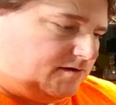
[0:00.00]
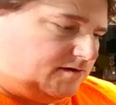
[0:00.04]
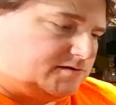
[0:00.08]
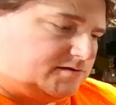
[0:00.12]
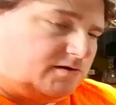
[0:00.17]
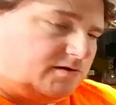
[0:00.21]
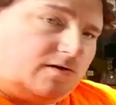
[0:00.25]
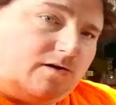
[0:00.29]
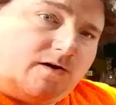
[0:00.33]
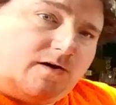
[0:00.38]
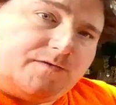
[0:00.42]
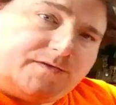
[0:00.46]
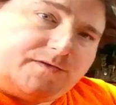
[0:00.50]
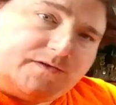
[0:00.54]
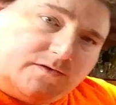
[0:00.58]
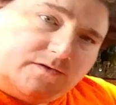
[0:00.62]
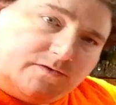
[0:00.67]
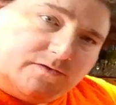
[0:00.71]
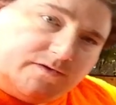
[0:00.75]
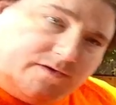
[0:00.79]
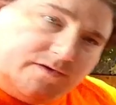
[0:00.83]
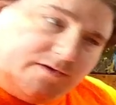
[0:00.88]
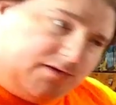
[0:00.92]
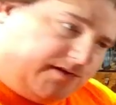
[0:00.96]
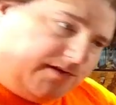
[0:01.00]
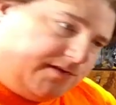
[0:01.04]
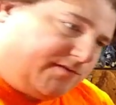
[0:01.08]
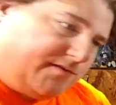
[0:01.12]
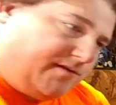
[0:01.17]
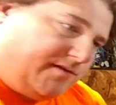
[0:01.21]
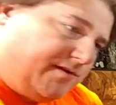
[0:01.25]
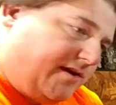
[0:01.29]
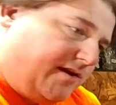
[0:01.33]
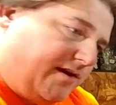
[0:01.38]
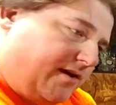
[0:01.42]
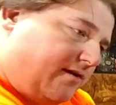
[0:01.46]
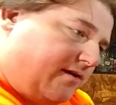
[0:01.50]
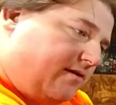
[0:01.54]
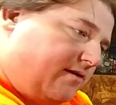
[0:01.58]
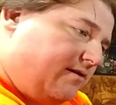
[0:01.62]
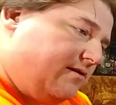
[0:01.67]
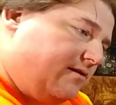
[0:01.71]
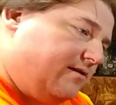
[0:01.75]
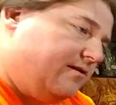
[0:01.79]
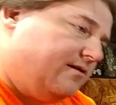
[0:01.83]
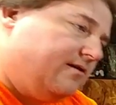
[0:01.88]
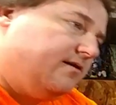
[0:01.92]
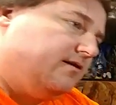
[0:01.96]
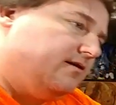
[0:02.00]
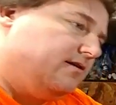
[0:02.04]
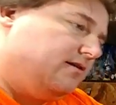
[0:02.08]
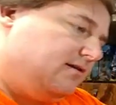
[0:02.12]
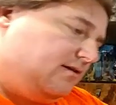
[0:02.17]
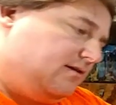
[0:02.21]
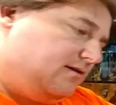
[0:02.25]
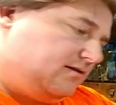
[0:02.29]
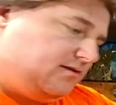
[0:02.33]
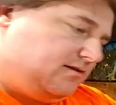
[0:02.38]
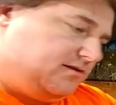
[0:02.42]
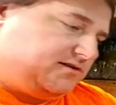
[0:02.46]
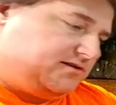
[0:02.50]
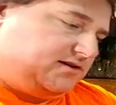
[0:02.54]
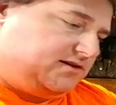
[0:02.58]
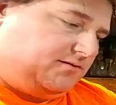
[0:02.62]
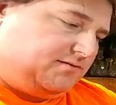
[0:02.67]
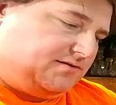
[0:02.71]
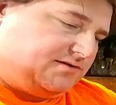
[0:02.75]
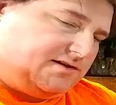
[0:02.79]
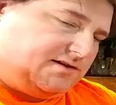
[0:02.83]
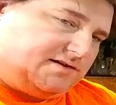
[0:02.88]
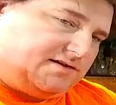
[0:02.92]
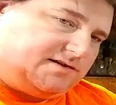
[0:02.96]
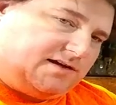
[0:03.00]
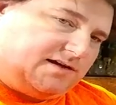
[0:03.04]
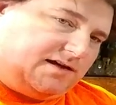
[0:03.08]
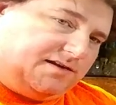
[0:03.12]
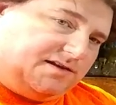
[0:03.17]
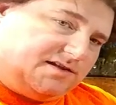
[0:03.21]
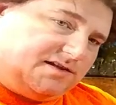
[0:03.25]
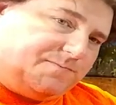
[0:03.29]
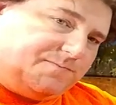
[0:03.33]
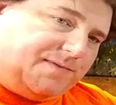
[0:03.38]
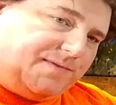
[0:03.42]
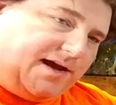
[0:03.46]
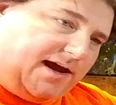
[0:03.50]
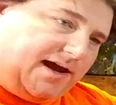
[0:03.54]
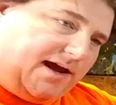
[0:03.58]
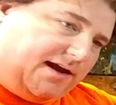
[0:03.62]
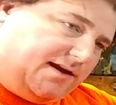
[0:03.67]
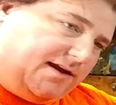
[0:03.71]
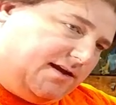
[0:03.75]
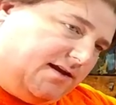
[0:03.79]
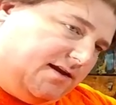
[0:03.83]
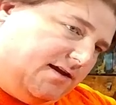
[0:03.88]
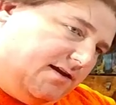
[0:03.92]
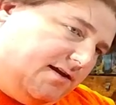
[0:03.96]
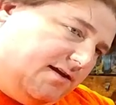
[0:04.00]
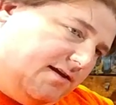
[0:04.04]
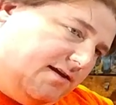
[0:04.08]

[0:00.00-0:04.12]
So all the little goodies are in there. Let's see what's inside this bag.